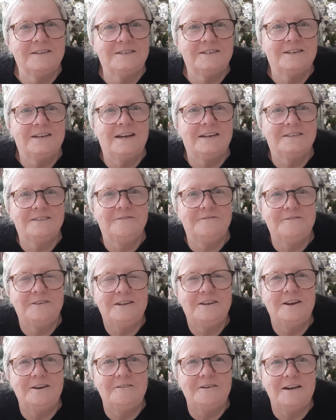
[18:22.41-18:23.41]
And she has a
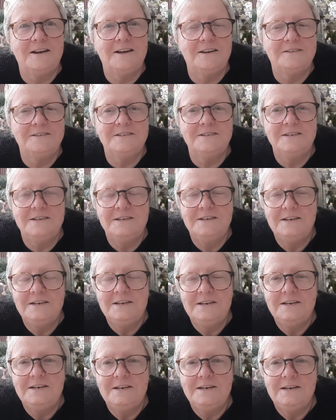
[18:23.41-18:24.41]
video out
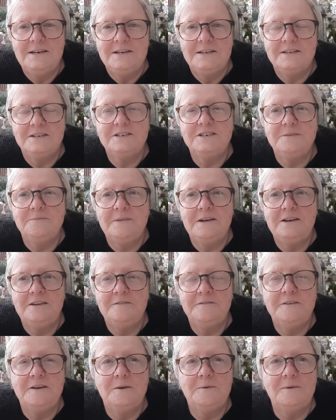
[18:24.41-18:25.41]
that she made a
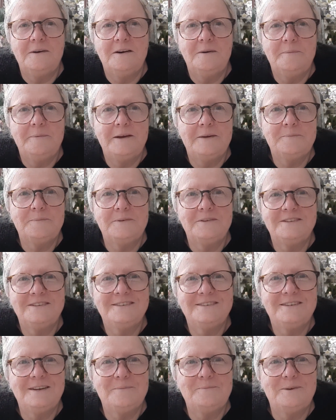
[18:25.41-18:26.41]
fair while back, but
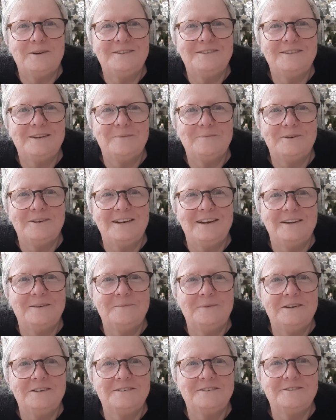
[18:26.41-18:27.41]
step by step on how
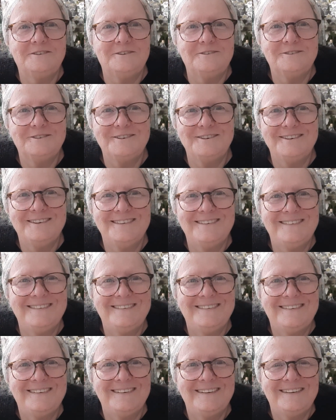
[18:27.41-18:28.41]
to make socks.
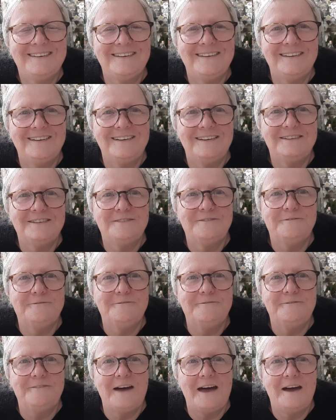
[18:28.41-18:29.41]
It's
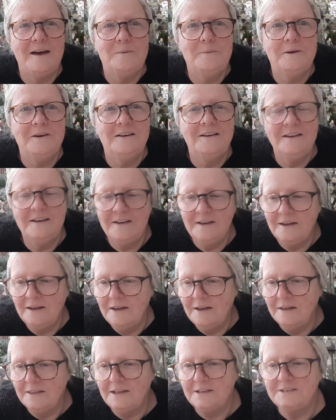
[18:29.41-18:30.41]
fab.
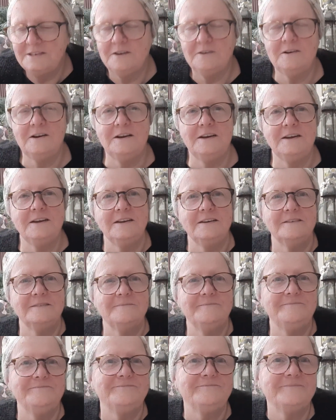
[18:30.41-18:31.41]
That's how I
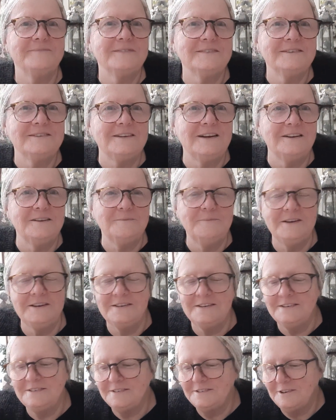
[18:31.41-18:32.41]
started
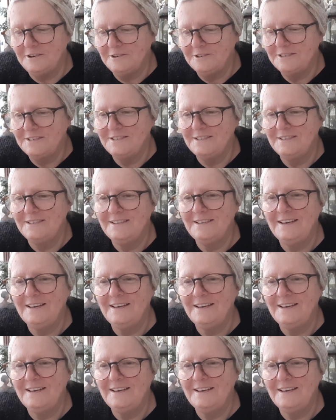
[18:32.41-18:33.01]
making socks.